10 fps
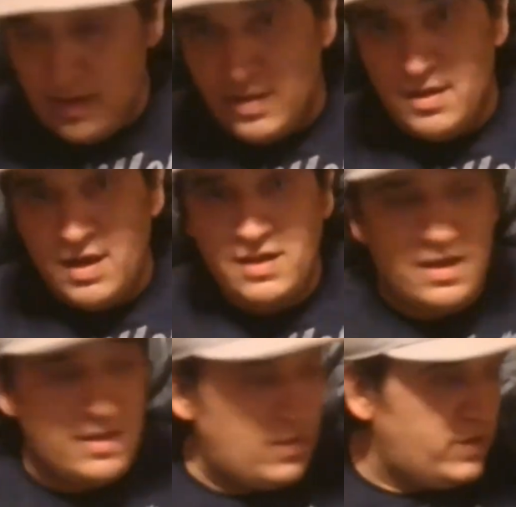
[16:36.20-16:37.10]
No,
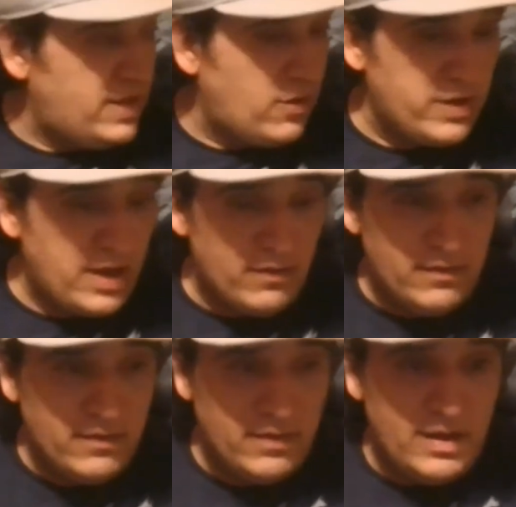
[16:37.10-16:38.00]
we're not going out.
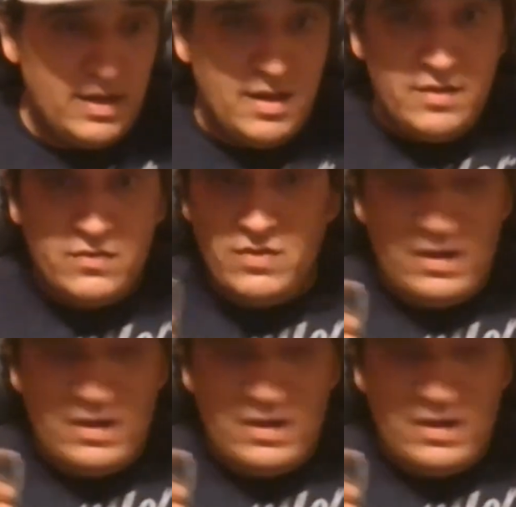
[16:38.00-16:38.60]
To the